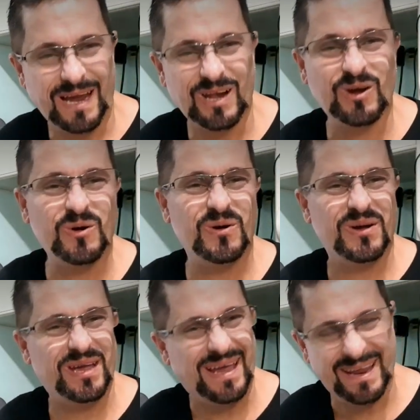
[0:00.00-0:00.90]
hello,
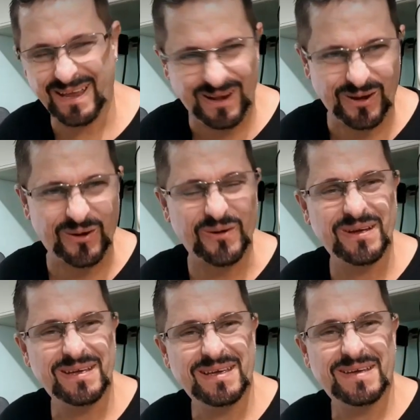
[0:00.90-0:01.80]
and hello,
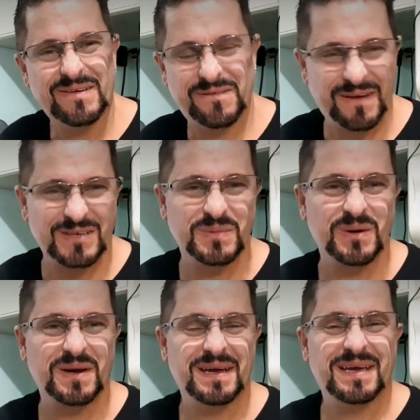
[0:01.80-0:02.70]

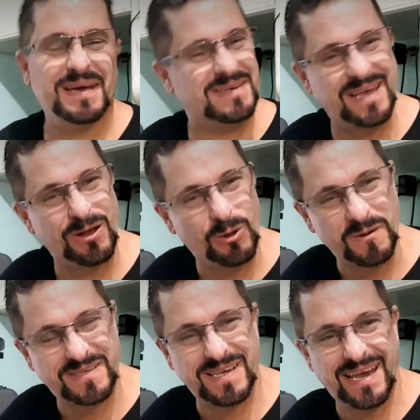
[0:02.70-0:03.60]
Facebook, as I
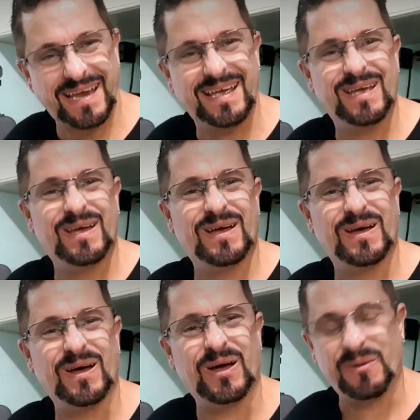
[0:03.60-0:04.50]
always say.
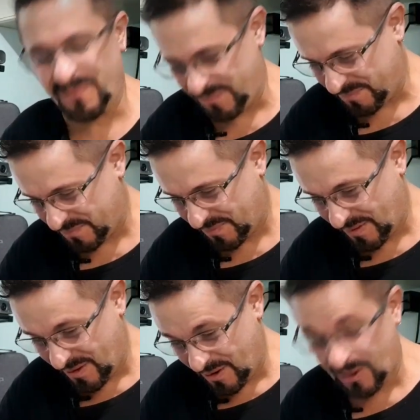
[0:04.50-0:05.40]

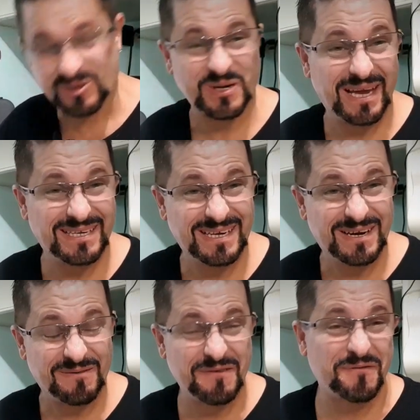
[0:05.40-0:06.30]
Or should I
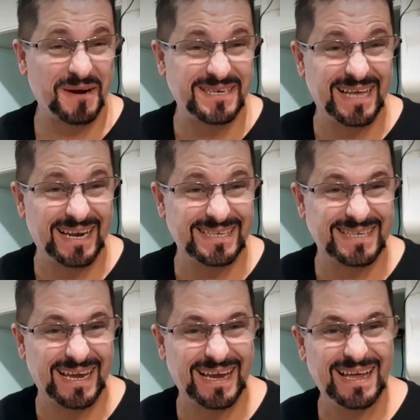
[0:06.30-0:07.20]
rephrase that and
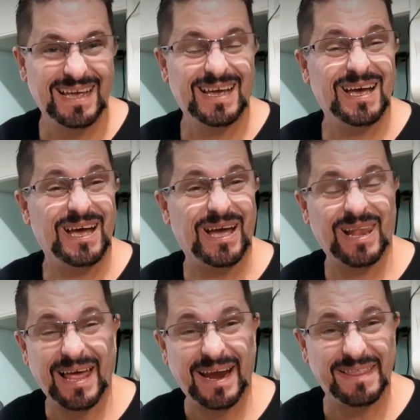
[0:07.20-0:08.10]
say a
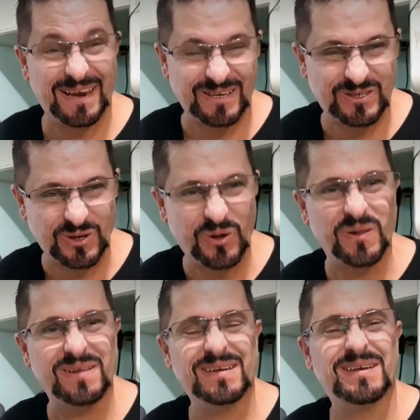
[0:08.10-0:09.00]
line that I
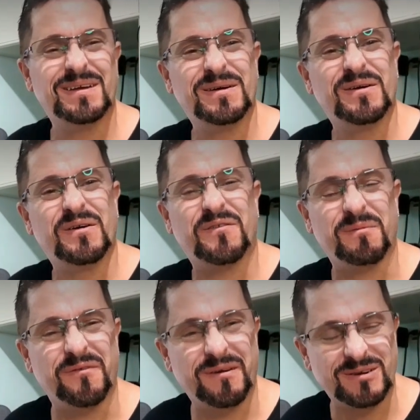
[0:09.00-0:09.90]
stole
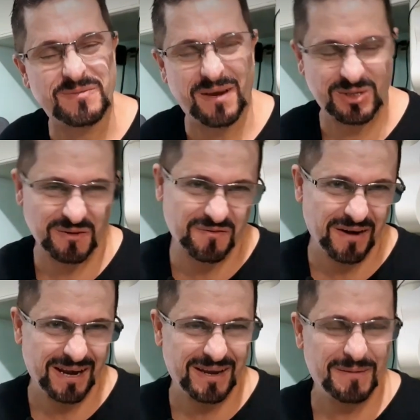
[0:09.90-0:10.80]
from a very special
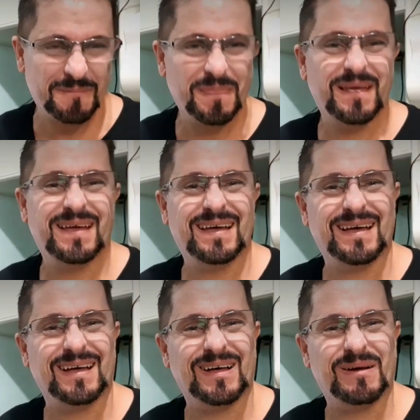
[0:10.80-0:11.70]
friend.
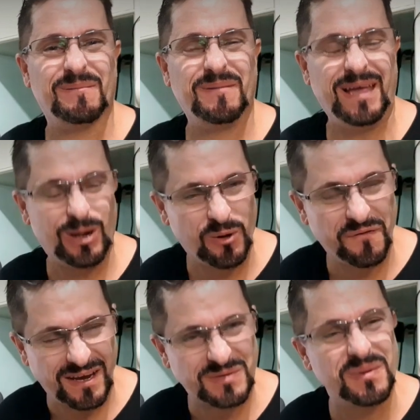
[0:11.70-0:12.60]
Hello,
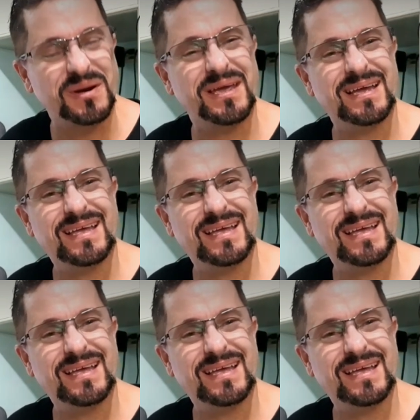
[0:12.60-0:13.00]
Facebook.